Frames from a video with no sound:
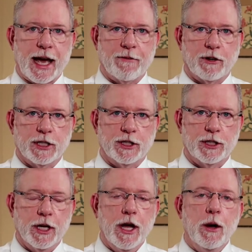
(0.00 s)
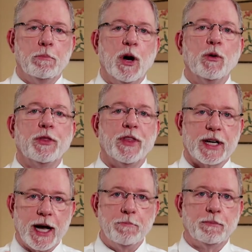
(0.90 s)
average, both the
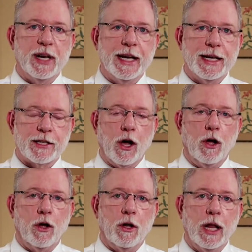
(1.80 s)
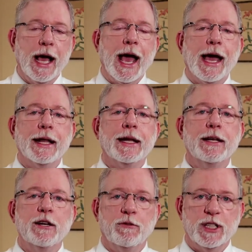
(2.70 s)
company as a whole and
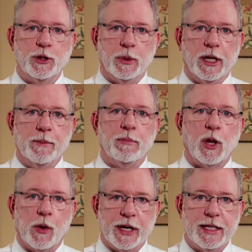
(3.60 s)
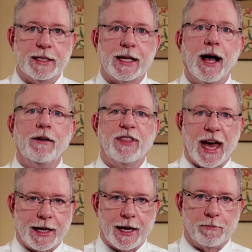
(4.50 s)
individual employees of
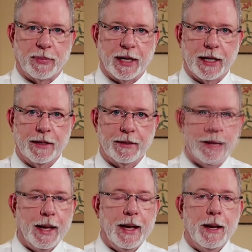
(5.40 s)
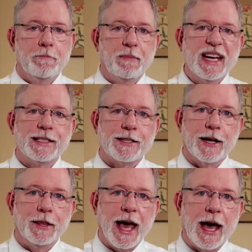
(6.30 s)
that company. Based
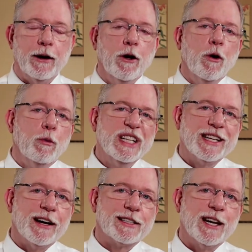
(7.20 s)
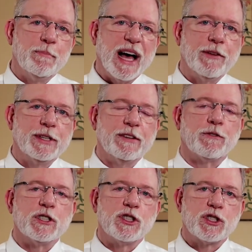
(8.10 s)
on that, we talked about
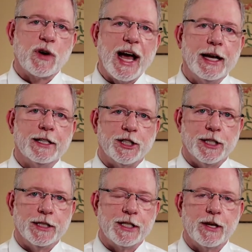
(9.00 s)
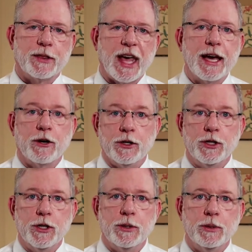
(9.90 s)
different strategies that they could
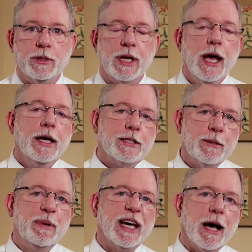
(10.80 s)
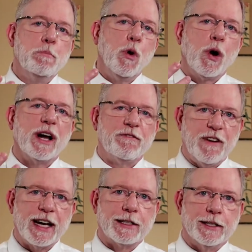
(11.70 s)
use to become more
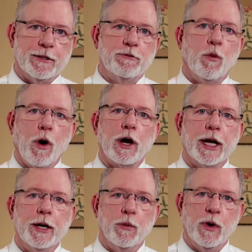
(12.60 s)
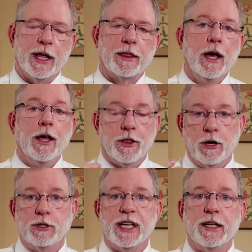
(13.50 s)
effective working with
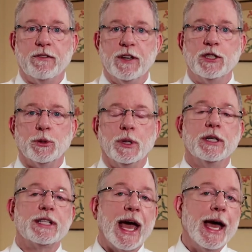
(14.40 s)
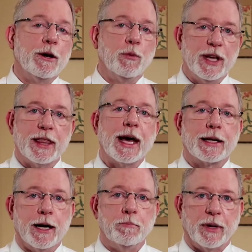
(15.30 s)
those individuals and with that
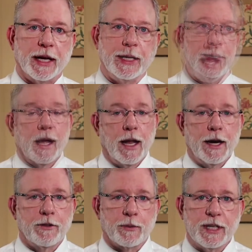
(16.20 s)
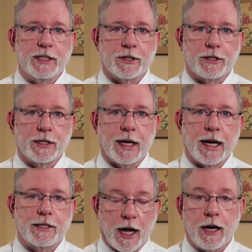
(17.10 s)
company. A lot of the research that I
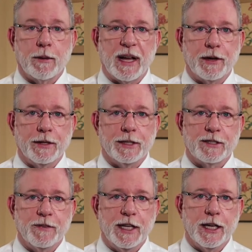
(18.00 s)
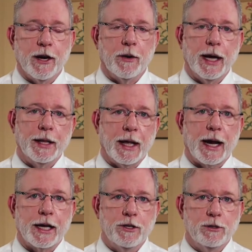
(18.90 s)
talk about in this video and that
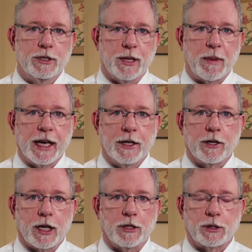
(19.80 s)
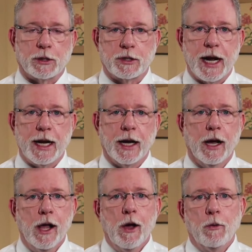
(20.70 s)
I use in my intercultural training
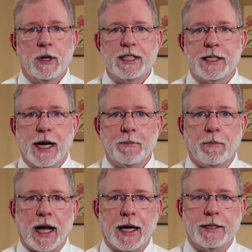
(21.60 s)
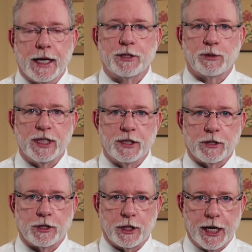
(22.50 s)
was done by Dutch
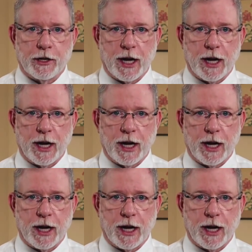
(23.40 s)
researcher Geert